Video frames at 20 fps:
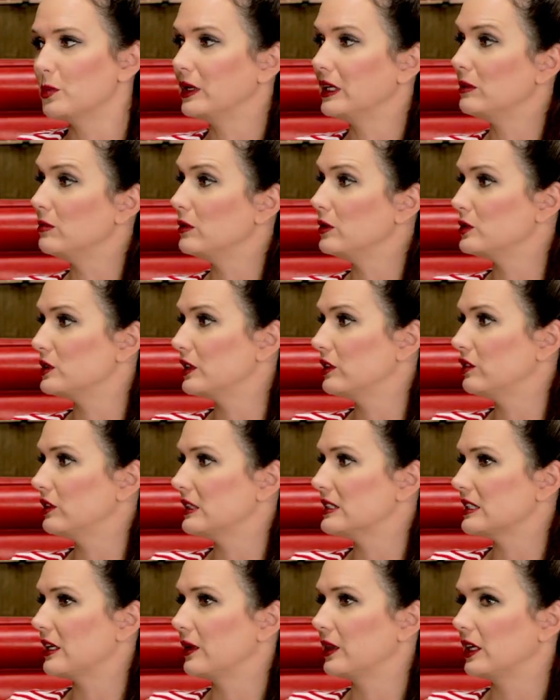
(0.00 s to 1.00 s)
many
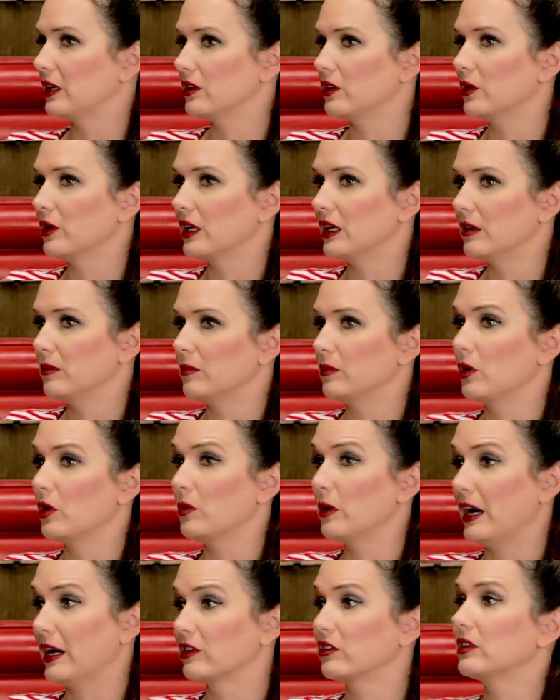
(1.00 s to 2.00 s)
musicians out there
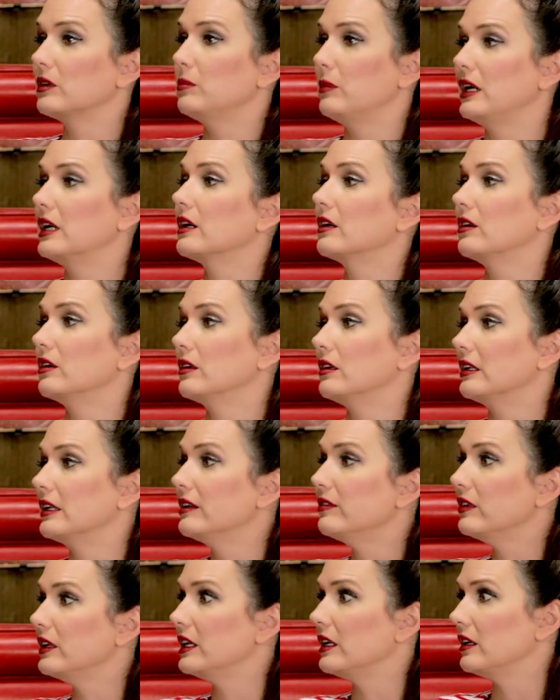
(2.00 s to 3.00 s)
don't actually make a good
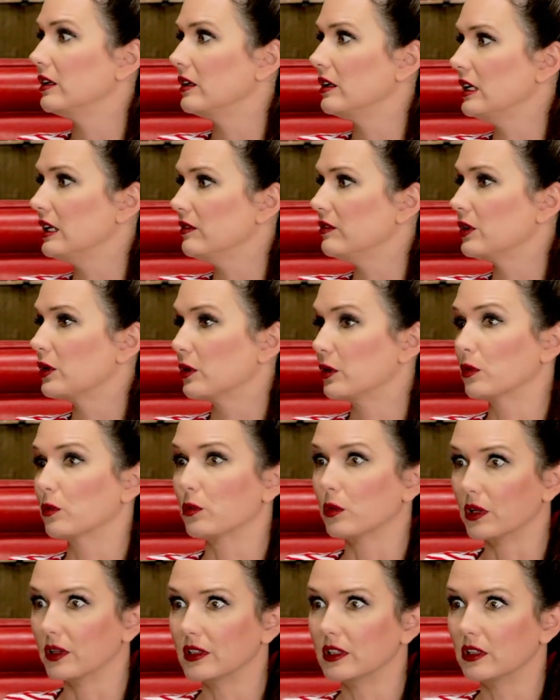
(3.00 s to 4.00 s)
living, even though they're
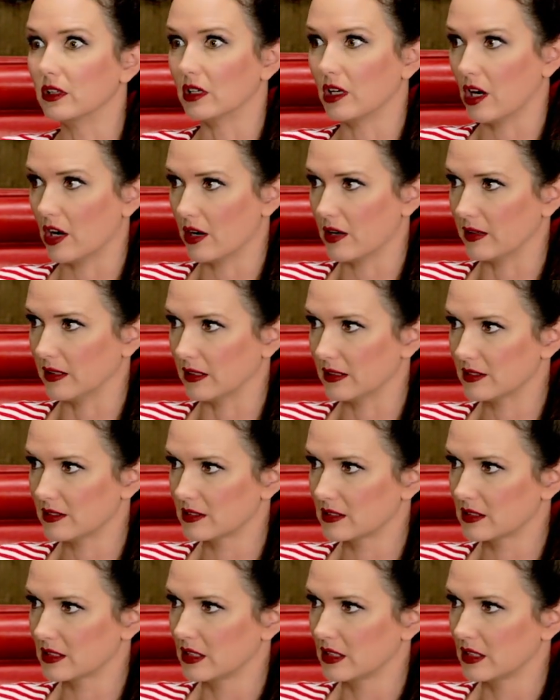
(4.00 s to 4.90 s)
really good artists.